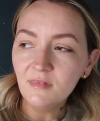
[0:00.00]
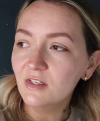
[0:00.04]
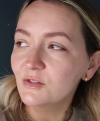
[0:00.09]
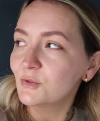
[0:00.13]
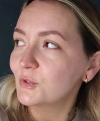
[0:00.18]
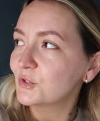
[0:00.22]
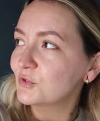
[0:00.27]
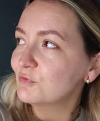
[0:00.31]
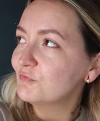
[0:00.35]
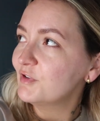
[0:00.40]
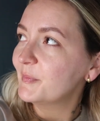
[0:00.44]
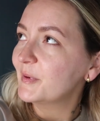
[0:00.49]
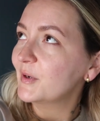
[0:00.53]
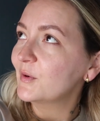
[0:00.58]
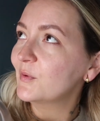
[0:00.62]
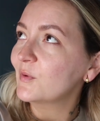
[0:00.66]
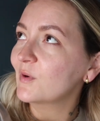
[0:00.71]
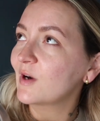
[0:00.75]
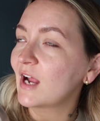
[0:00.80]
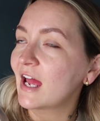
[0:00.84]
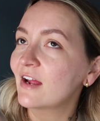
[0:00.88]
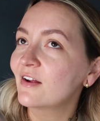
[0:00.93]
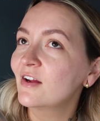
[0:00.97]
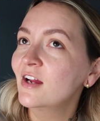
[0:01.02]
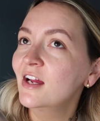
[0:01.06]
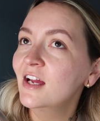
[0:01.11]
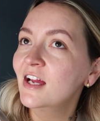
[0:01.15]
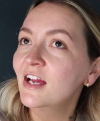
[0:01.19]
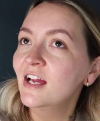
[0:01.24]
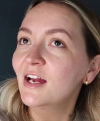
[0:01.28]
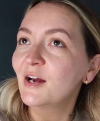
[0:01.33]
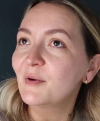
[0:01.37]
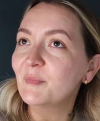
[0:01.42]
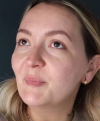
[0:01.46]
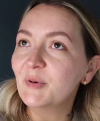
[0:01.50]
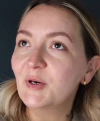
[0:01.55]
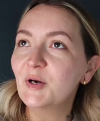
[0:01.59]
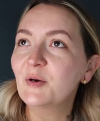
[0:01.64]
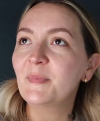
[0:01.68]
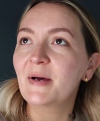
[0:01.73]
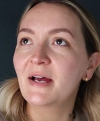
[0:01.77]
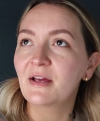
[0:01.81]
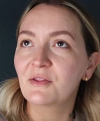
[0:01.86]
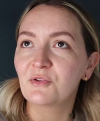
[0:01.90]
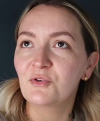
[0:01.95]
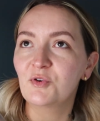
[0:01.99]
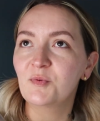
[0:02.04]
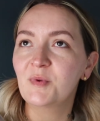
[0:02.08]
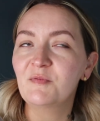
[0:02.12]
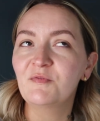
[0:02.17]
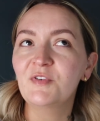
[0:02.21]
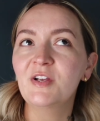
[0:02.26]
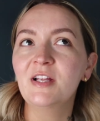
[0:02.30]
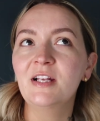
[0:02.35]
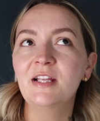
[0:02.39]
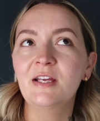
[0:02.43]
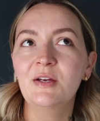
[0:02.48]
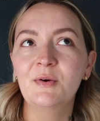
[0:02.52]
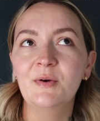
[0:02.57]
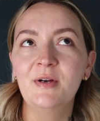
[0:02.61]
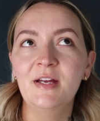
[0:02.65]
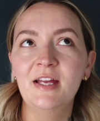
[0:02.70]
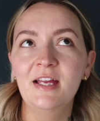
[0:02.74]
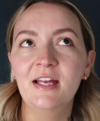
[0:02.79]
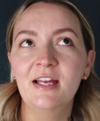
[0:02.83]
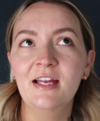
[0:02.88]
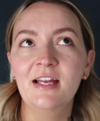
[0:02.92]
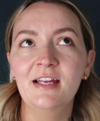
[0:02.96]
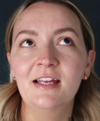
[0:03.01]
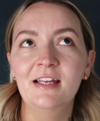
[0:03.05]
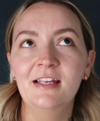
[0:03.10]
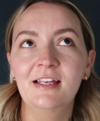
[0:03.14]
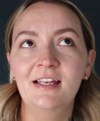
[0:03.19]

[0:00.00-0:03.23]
So to rip it all out and put a bathroom in really quick,